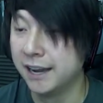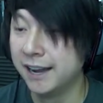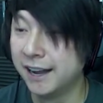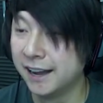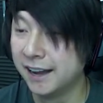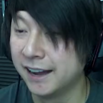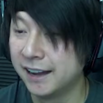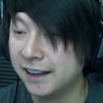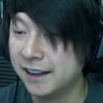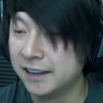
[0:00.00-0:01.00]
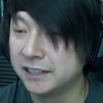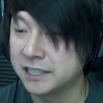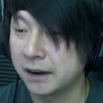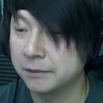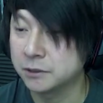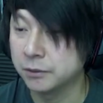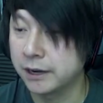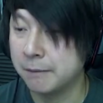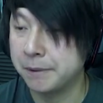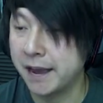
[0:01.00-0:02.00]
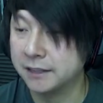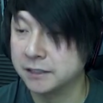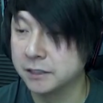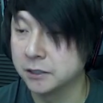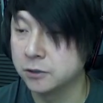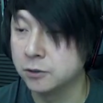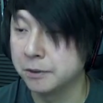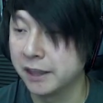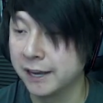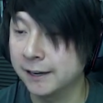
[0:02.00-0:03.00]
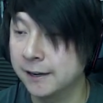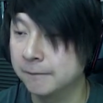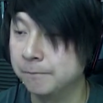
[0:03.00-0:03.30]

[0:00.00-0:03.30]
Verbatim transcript: it timed it so we got past the stupid thing.